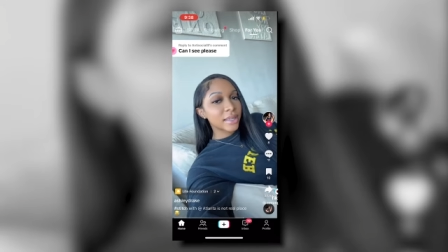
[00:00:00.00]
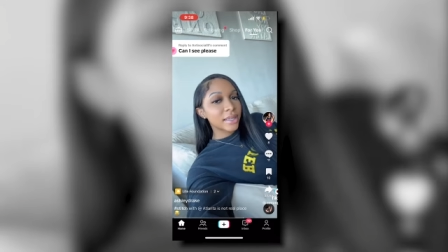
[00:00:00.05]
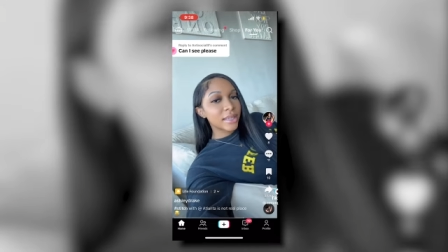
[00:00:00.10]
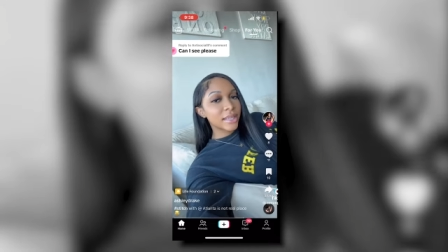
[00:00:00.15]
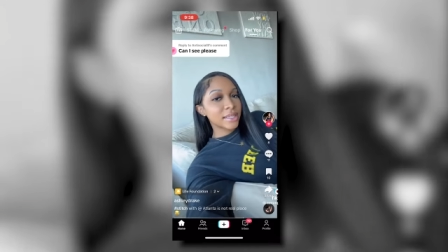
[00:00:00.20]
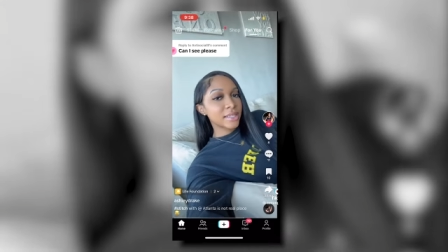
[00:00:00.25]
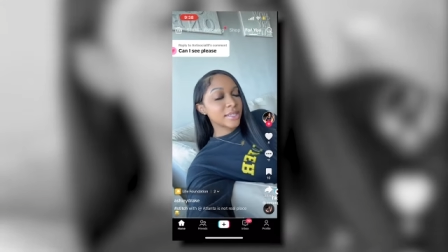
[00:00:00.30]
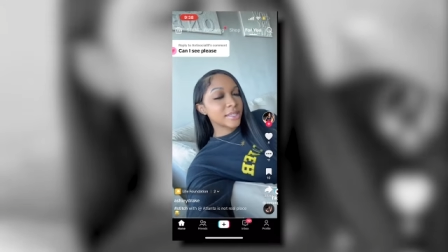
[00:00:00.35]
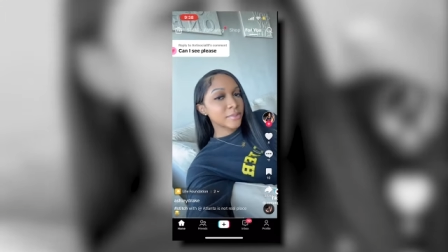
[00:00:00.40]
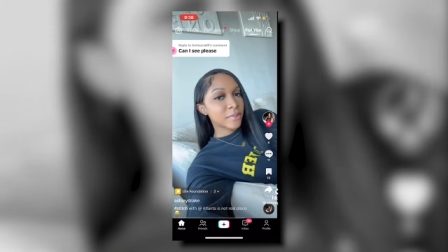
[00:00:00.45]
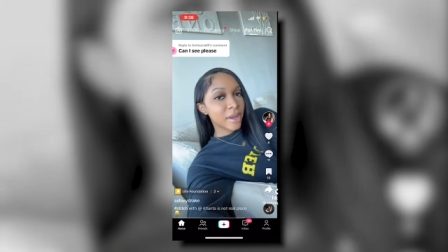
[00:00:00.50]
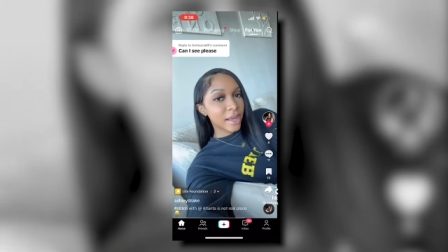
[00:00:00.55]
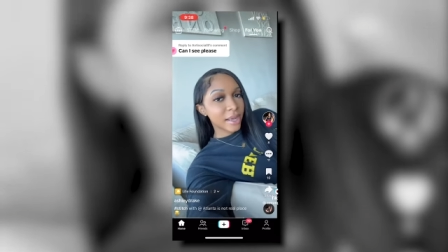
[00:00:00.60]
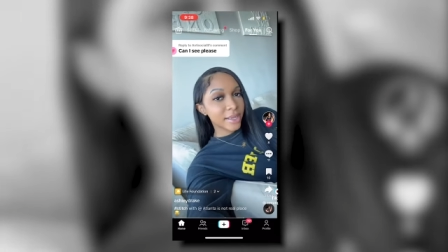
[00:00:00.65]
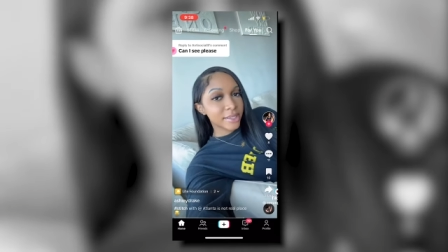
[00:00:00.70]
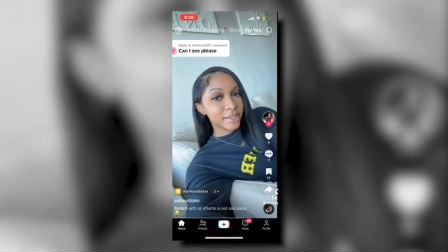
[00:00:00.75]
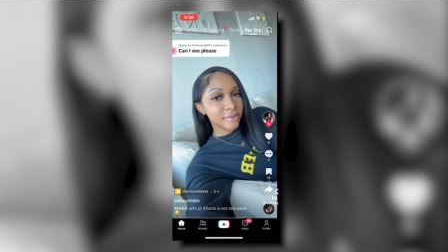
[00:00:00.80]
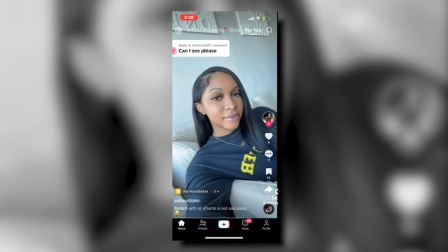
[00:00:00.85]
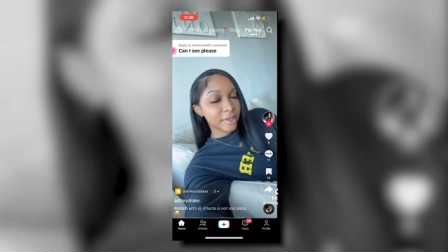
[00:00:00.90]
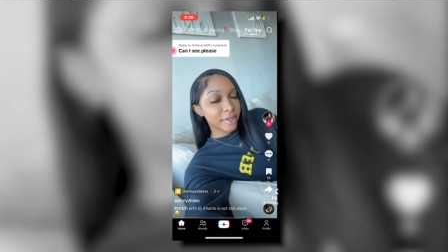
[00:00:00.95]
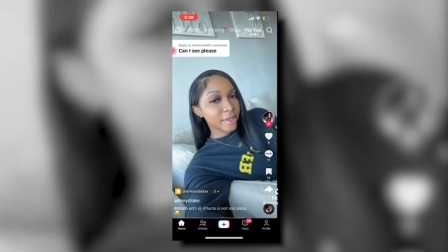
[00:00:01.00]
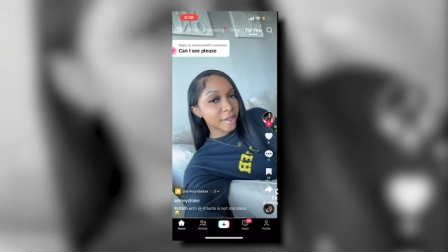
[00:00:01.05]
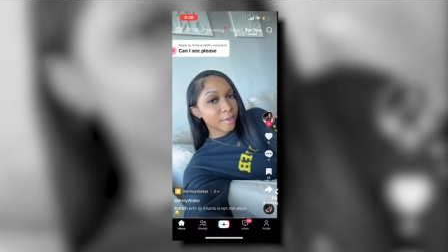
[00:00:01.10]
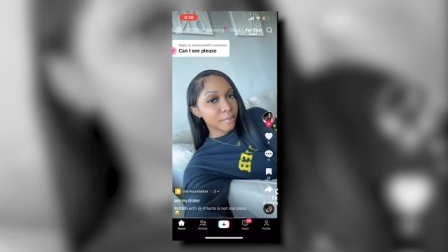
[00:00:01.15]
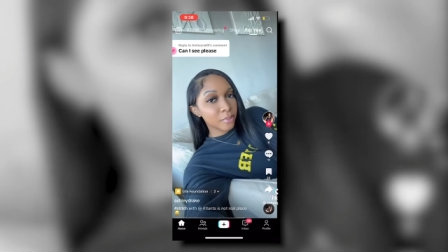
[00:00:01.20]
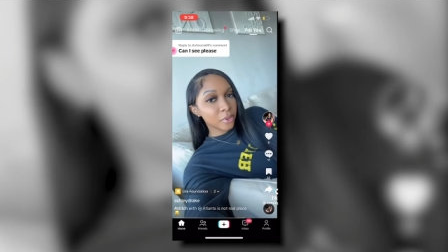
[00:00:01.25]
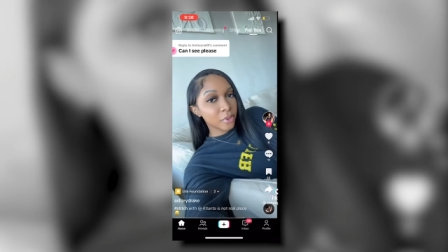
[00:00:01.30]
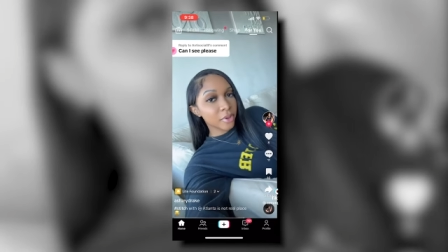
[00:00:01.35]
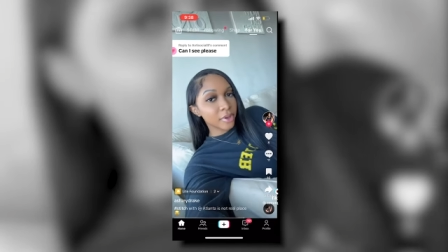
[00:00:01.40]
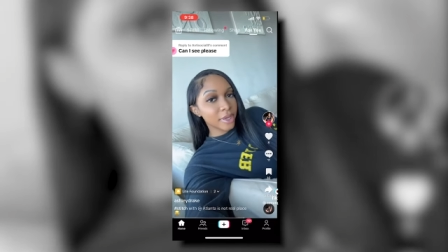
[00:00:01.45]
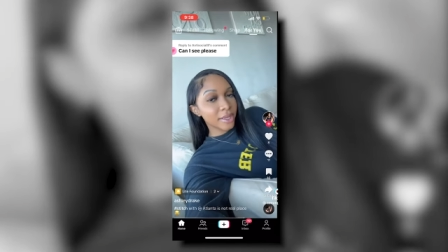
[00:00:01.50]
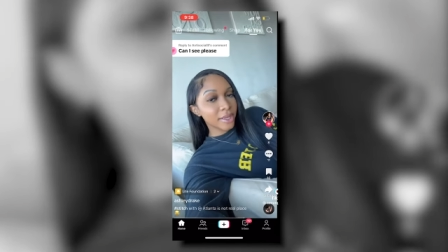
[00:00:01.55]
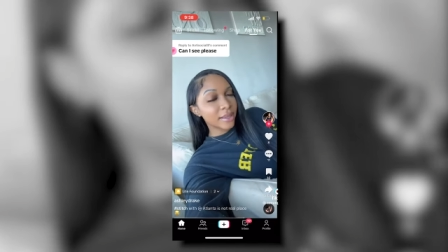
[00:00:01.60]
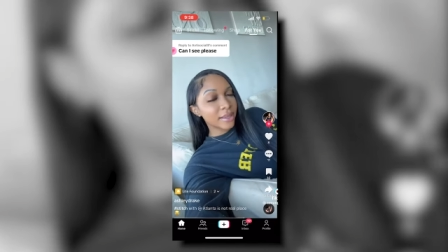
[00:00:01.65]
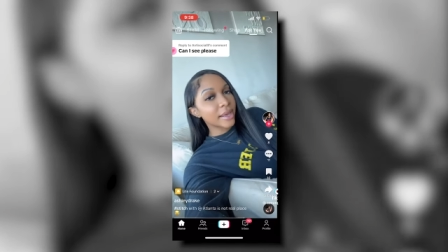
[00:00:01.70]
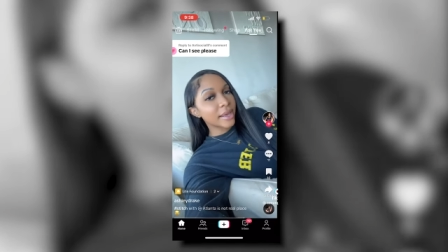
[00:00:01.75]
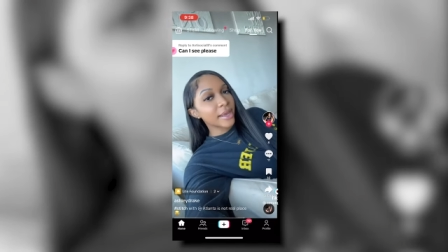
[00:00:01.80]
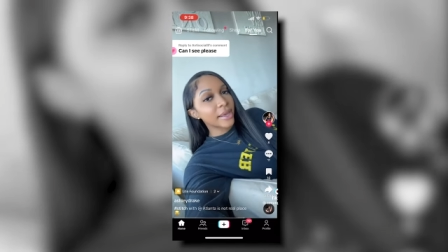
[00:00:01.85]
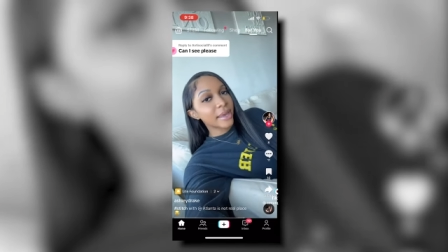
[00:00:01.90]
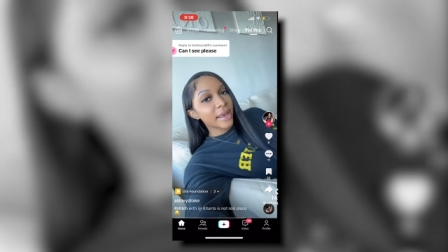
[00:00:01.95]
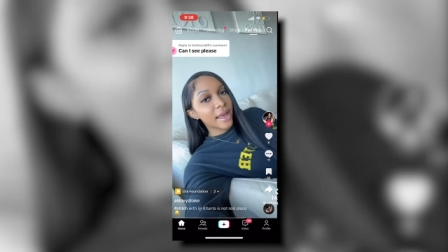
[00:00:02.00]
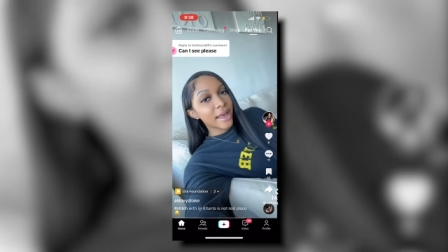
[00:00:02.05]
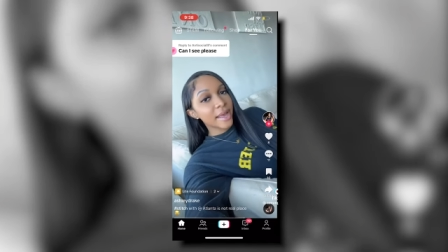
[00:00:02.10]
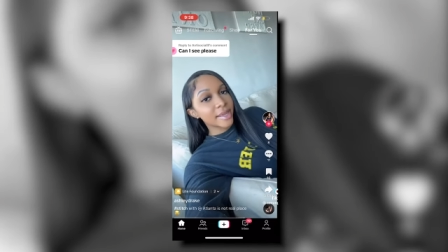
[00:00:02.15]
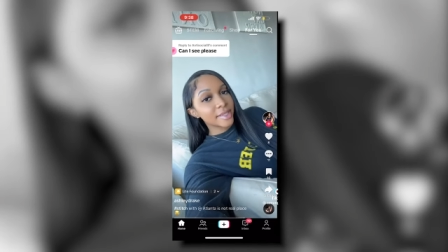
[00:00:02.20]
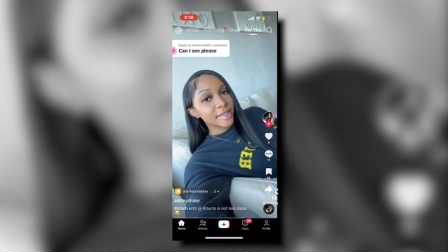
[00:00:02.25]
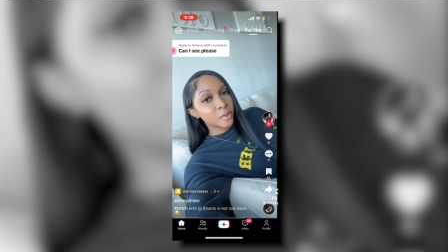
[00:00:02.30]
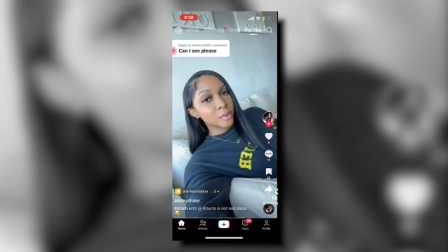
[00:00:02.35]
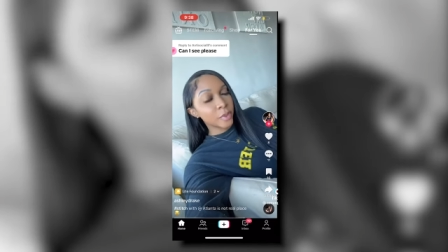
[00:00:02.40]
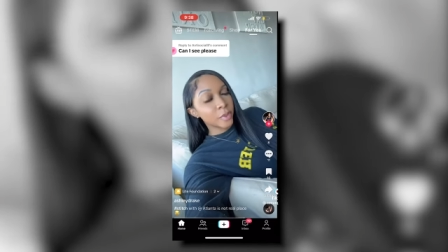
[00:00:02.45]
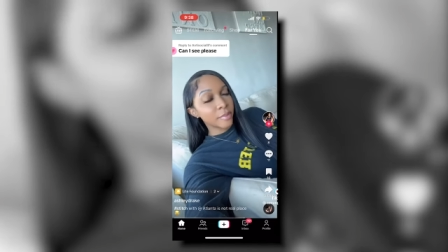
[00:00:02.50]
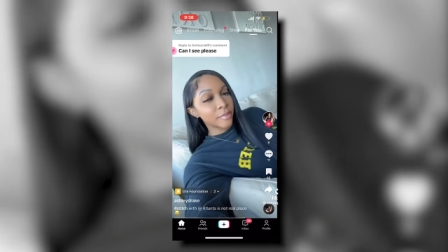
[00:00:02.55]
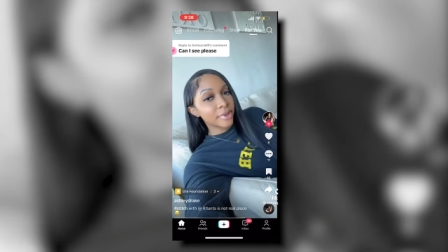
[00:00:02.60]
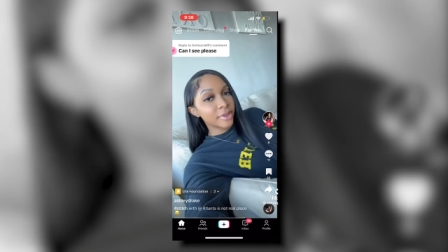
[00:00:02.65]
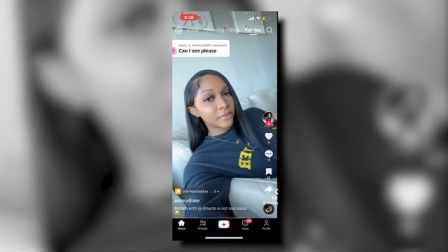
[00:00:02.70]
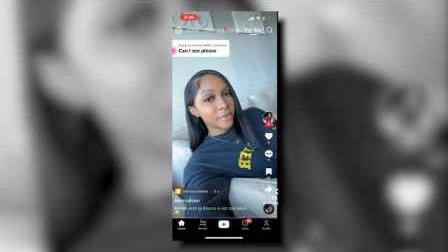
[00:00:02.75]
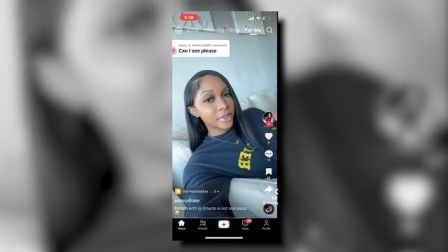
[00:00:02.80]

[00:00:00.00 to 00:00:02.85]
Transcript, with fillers: This is why it's really important, like, as women,